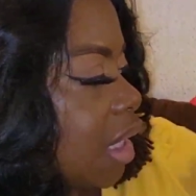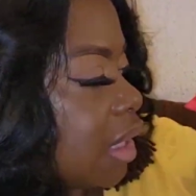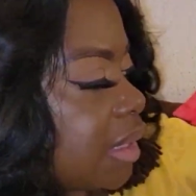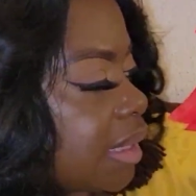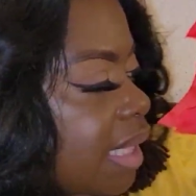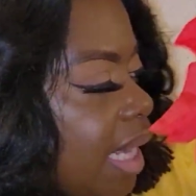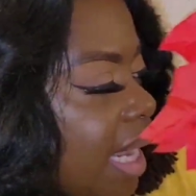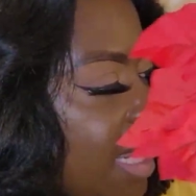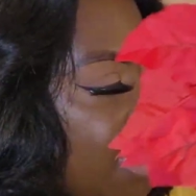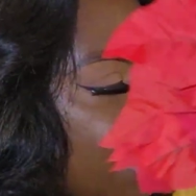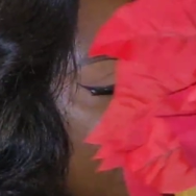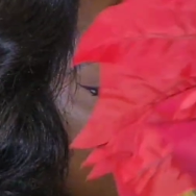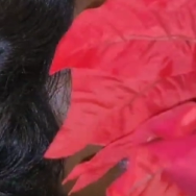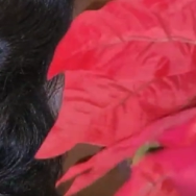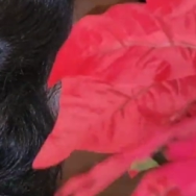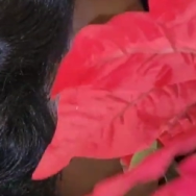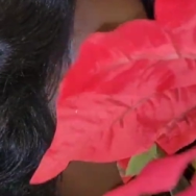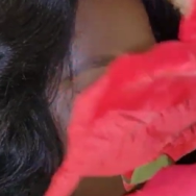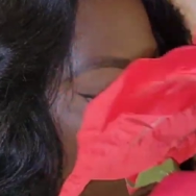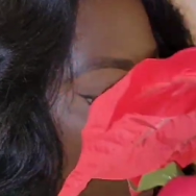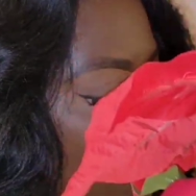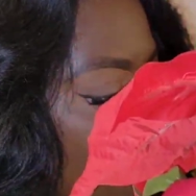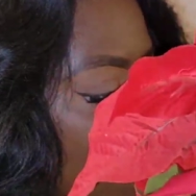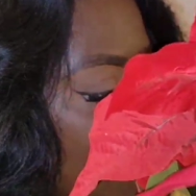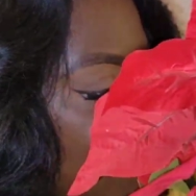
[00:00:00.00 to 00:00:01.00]
Take
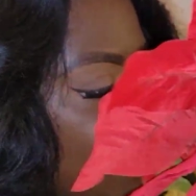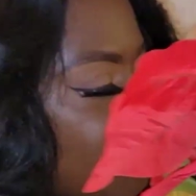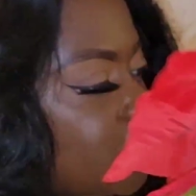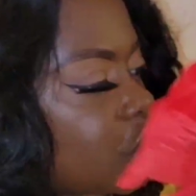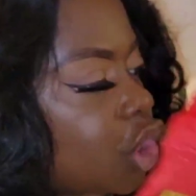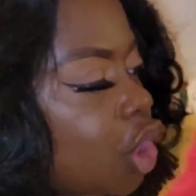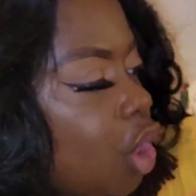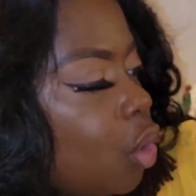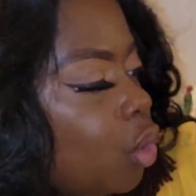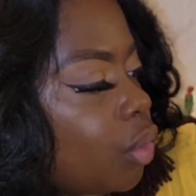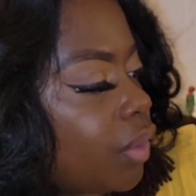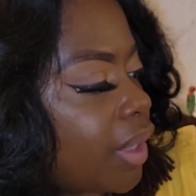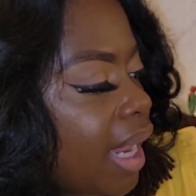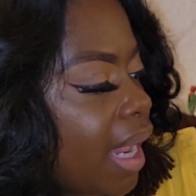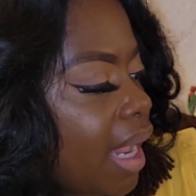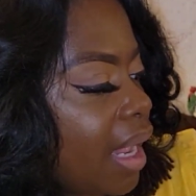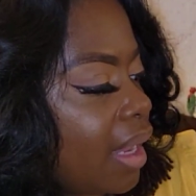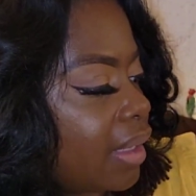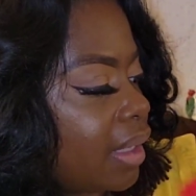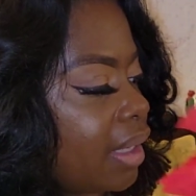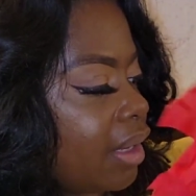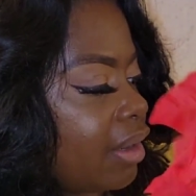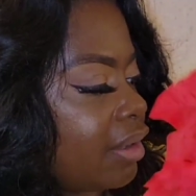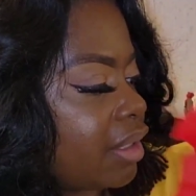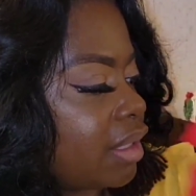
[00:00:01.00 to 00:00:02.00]
advantage. Go
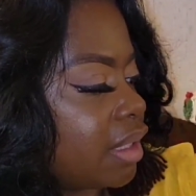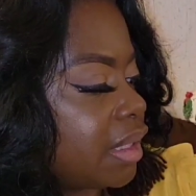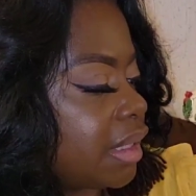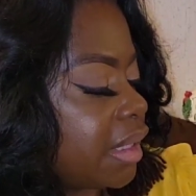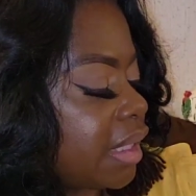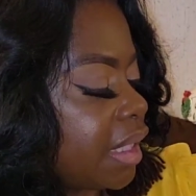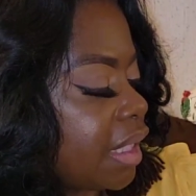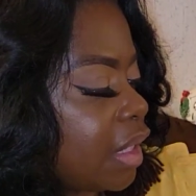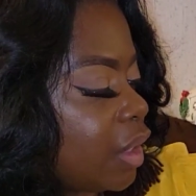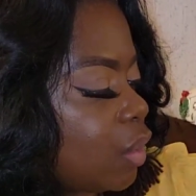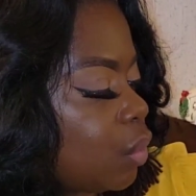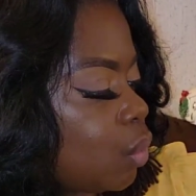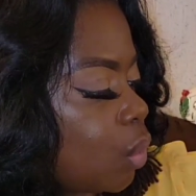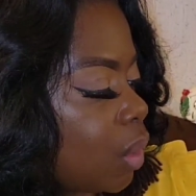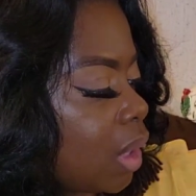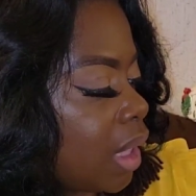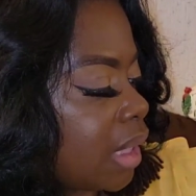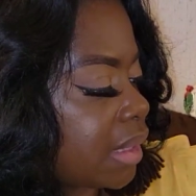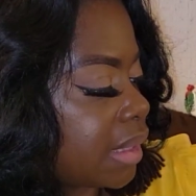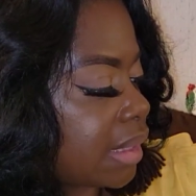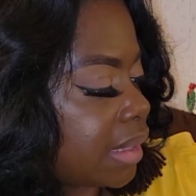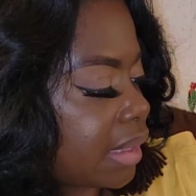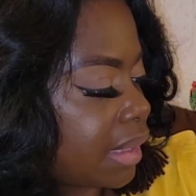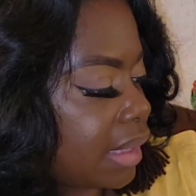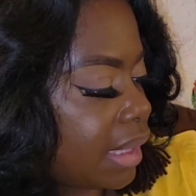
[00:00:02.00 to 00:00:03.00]
down there. See
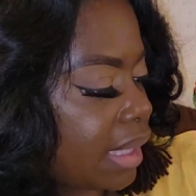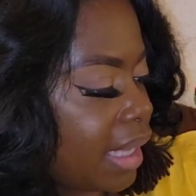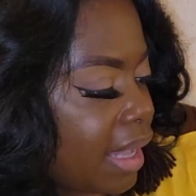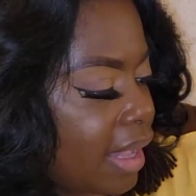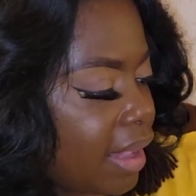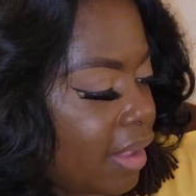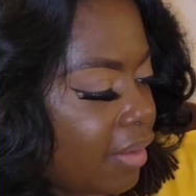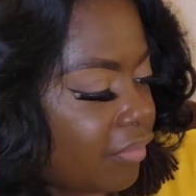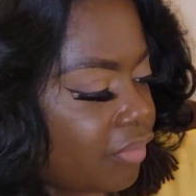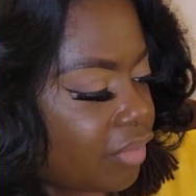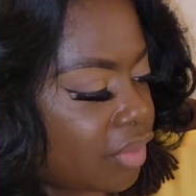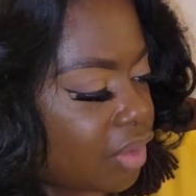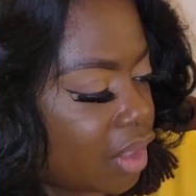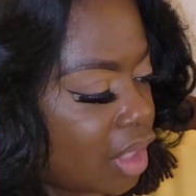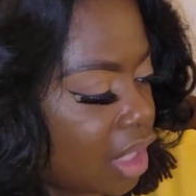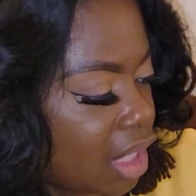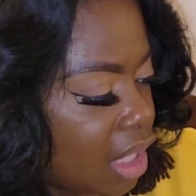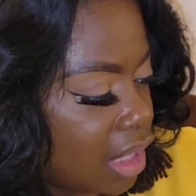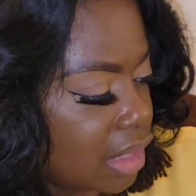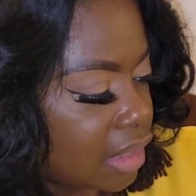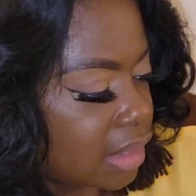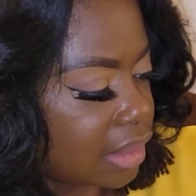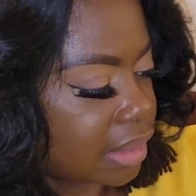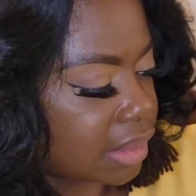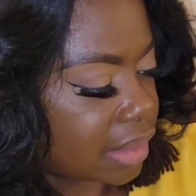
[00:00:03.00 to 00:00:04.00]
what's left.
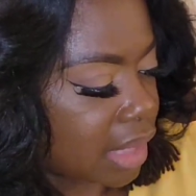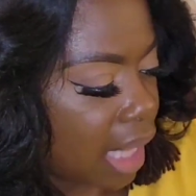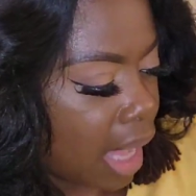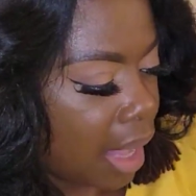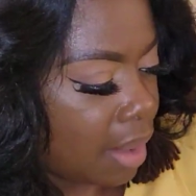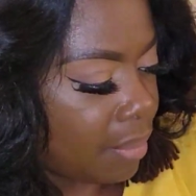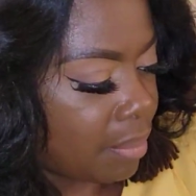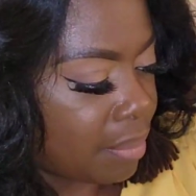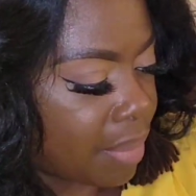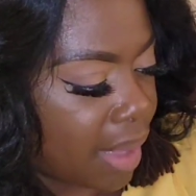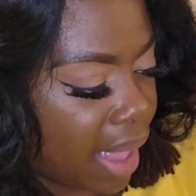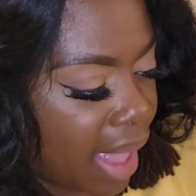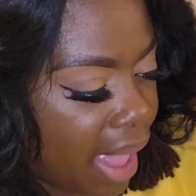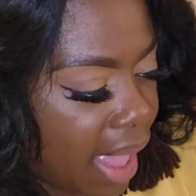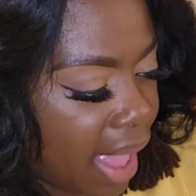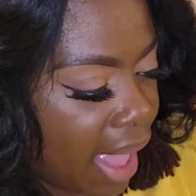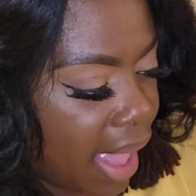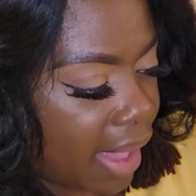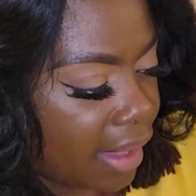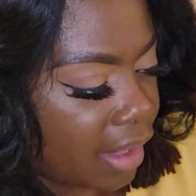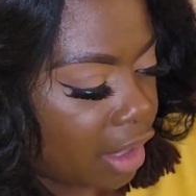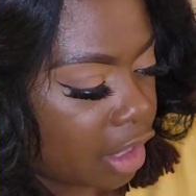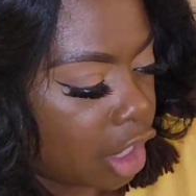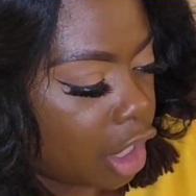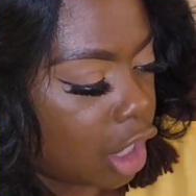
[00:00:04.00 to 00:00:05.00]
Stop by
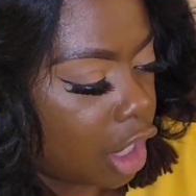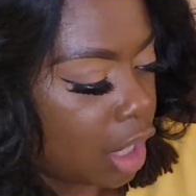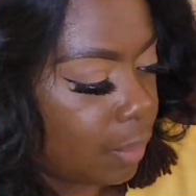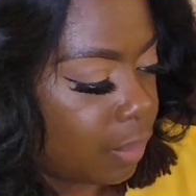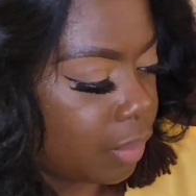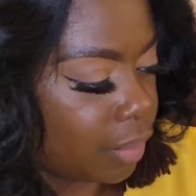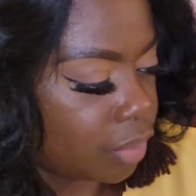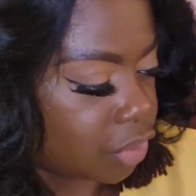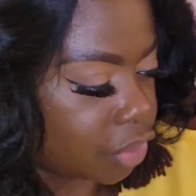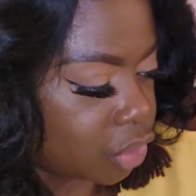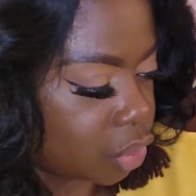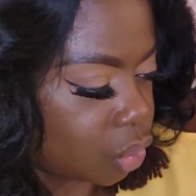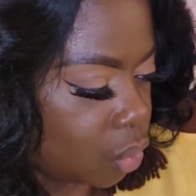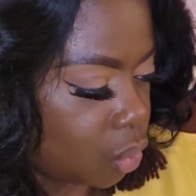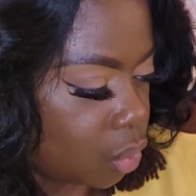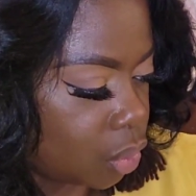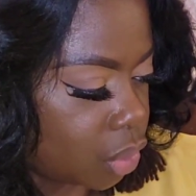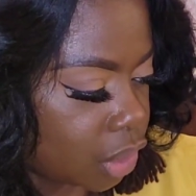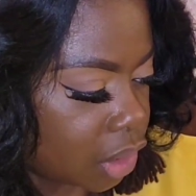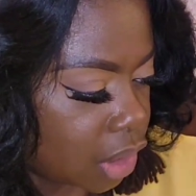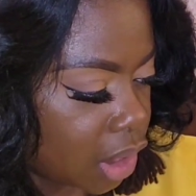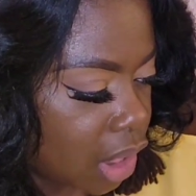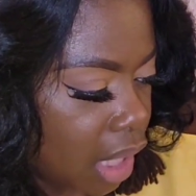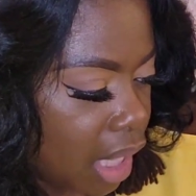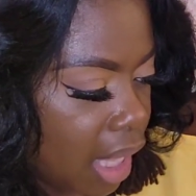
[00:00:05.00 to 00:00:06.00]
a couple
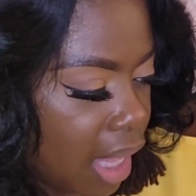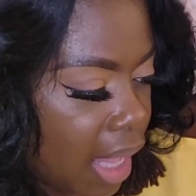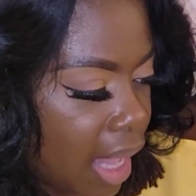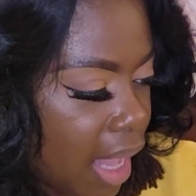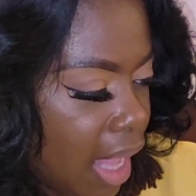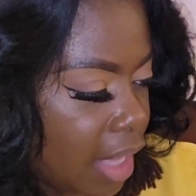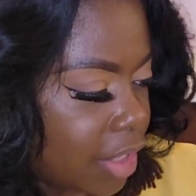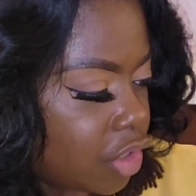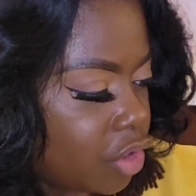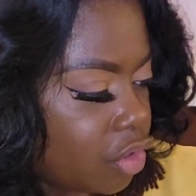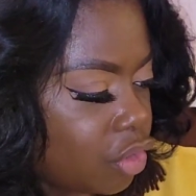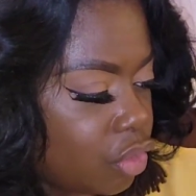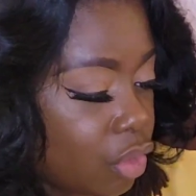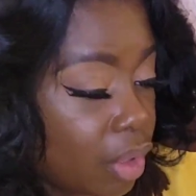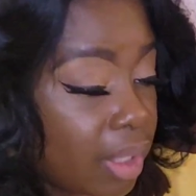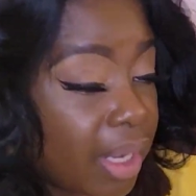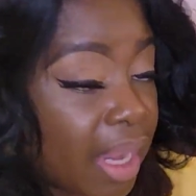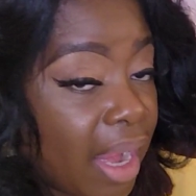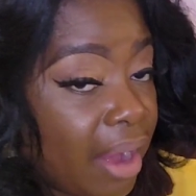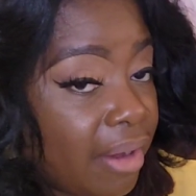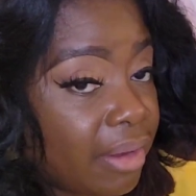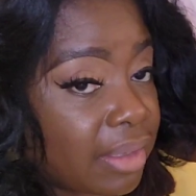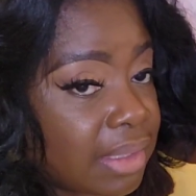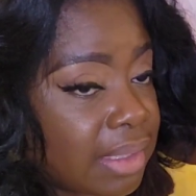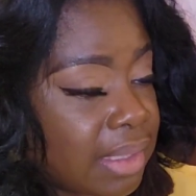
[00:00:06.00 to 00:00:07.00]
stores. you
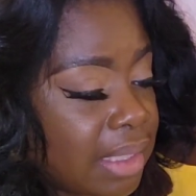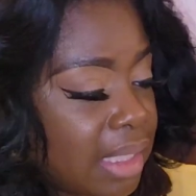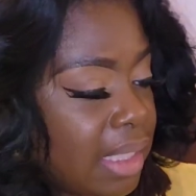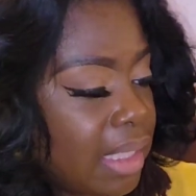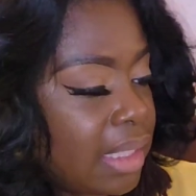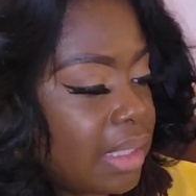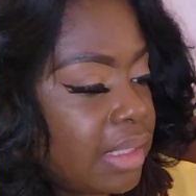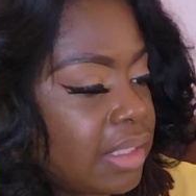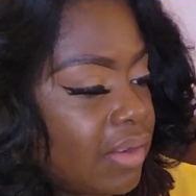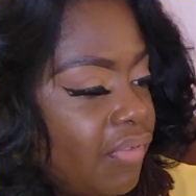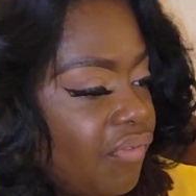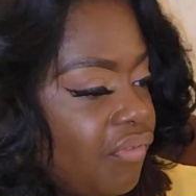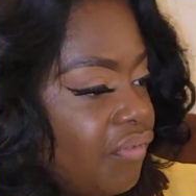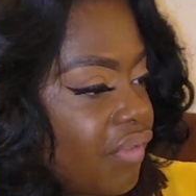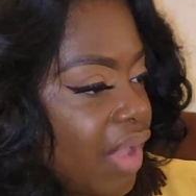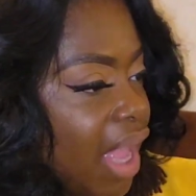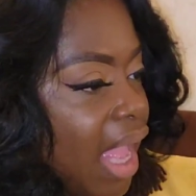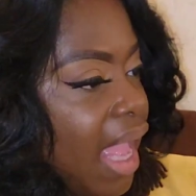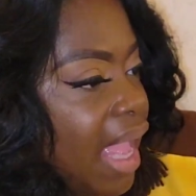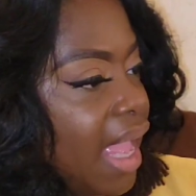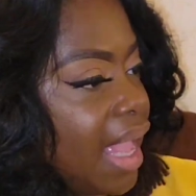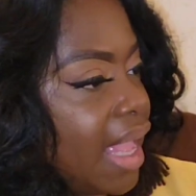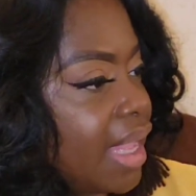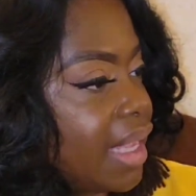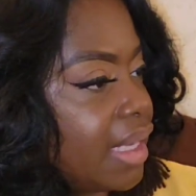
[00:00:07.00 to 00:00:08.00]
guaranteed to
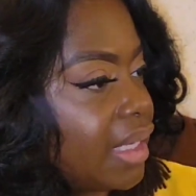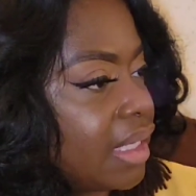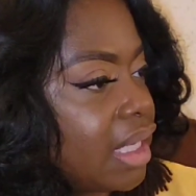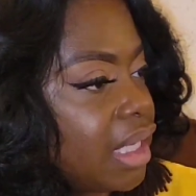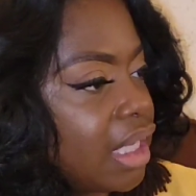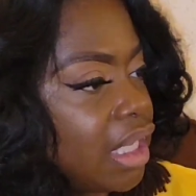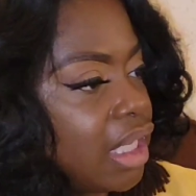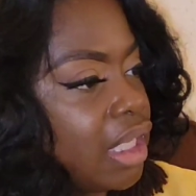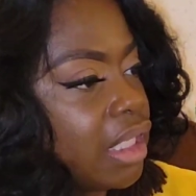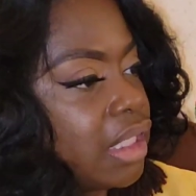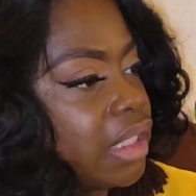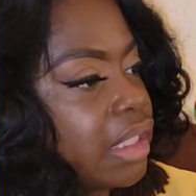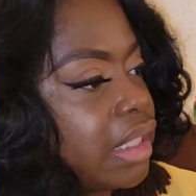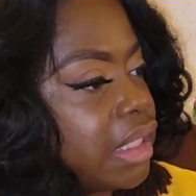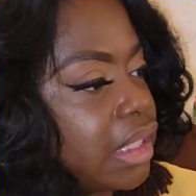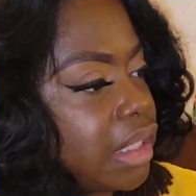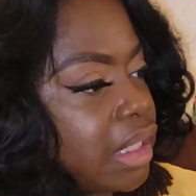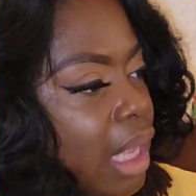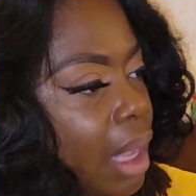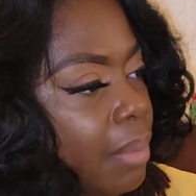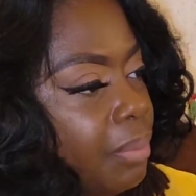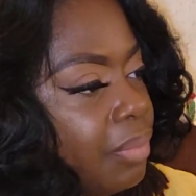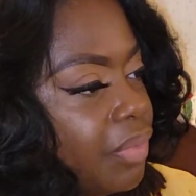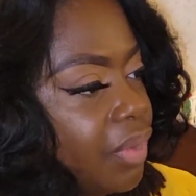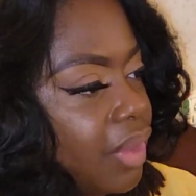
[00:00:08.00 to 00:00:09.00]
find
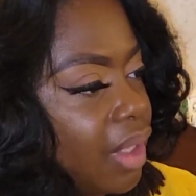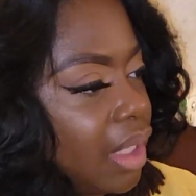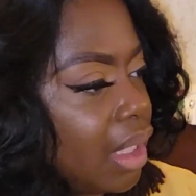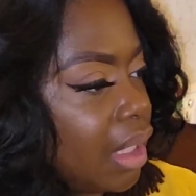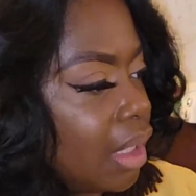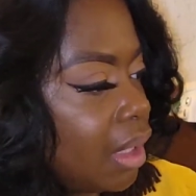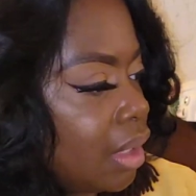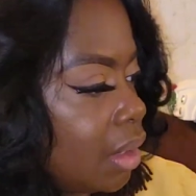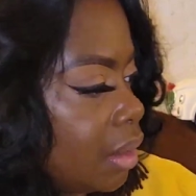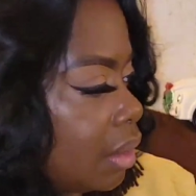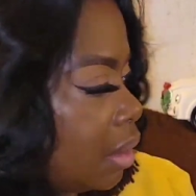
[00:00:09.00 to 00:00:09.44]
something